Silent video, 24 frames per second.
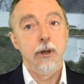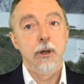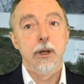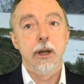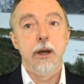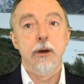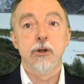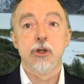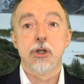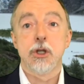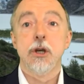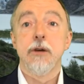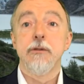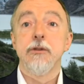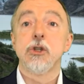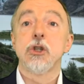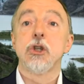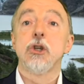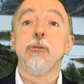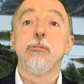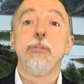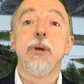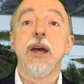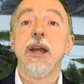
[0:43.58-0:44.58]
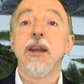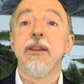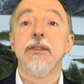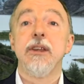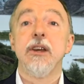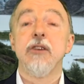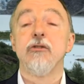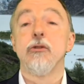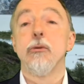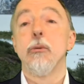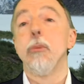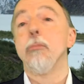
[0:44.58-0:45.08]
Now, a service could be
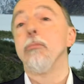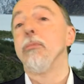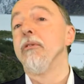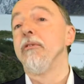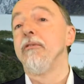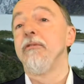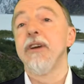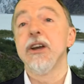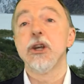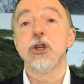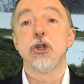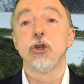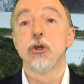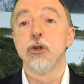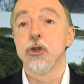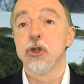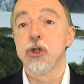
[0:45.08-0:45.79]
anything from a professional